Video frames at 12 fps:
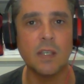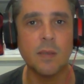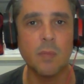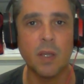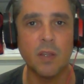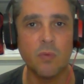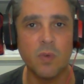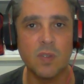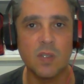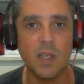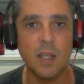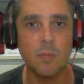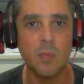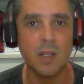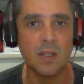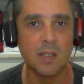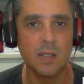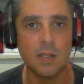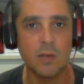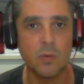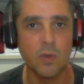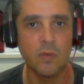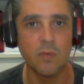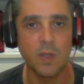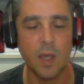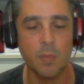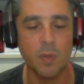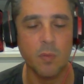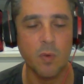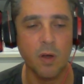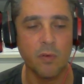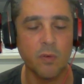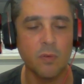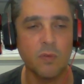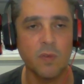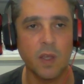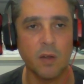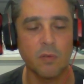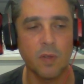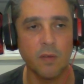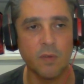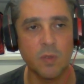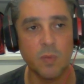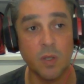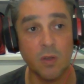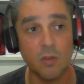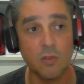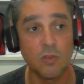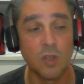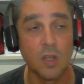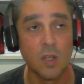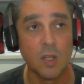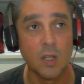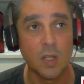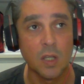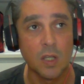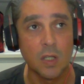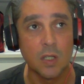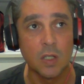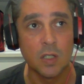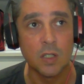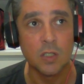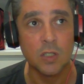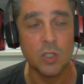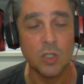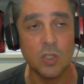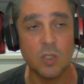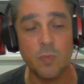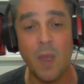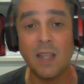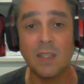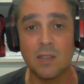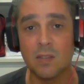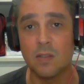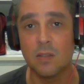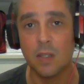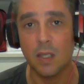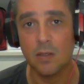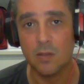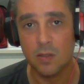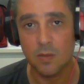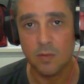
some kind of resentment with Captain Marvel, Carol Danvers, because she expected that